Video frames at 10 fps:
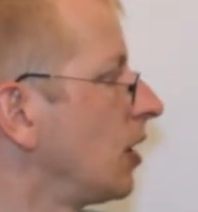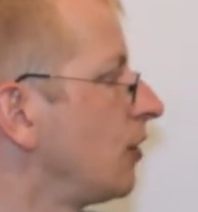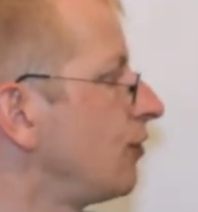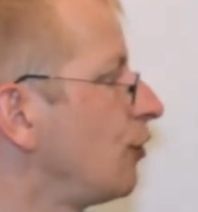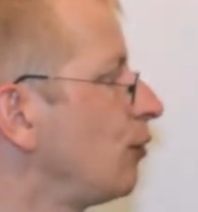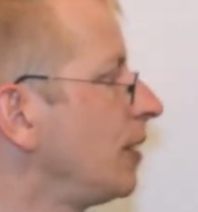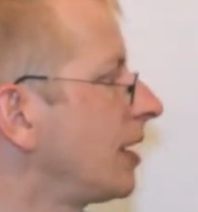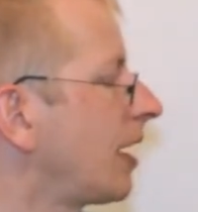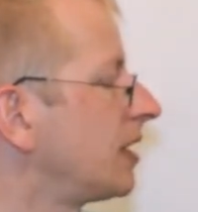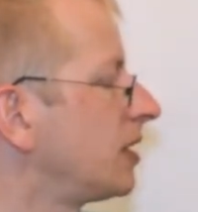für
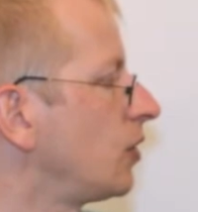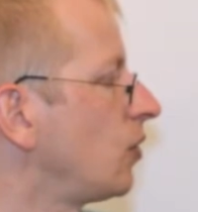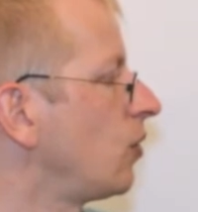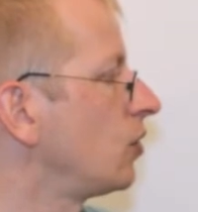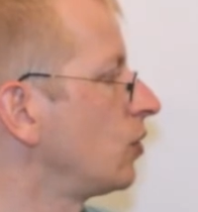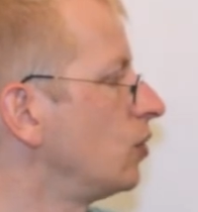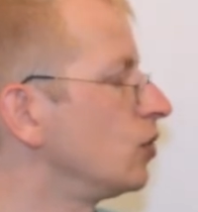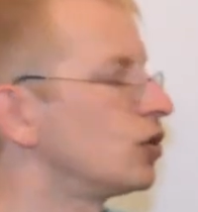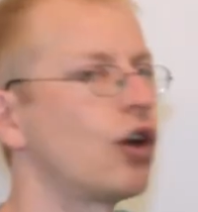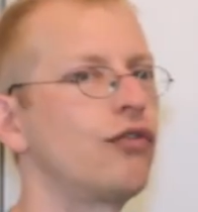Migration
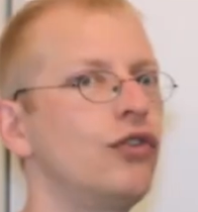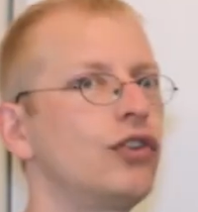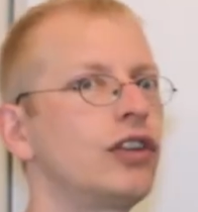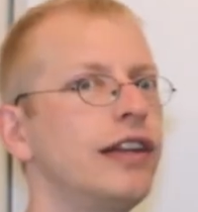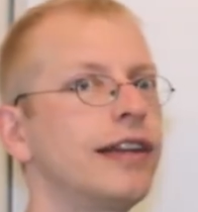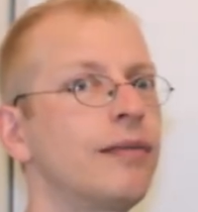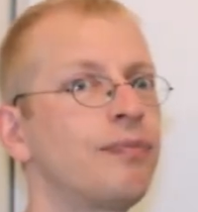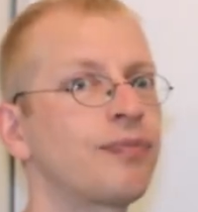und Flüchtlinge.